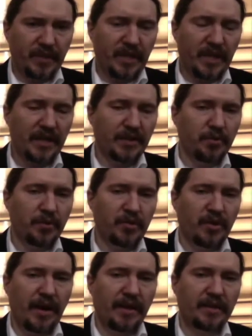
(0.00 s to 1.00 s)
and to
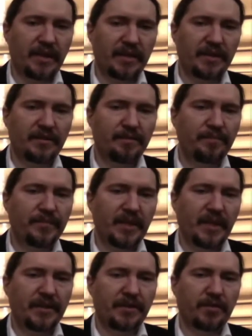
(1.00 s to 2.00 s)
attract talent
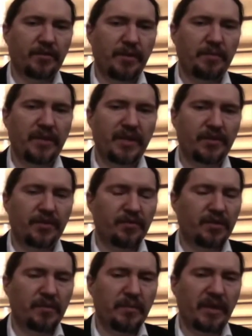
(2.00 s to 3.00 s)
and the script that's
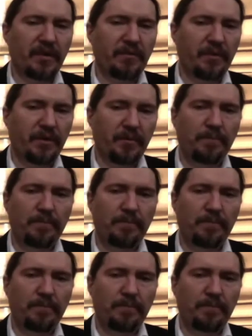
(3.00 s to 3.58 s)
used to make a film.